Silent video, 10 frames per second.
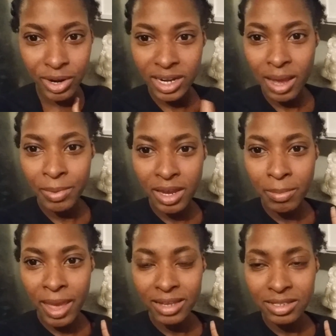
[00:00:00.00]
and I'm gonna
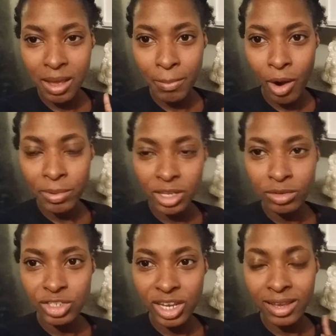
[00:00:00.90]
make some
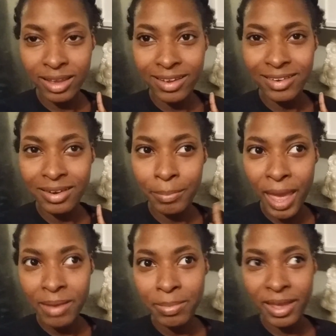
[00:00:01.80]
barbecue chicken,
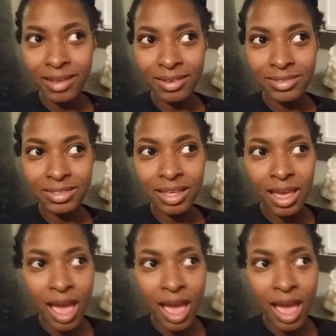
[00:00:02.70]
baked beans.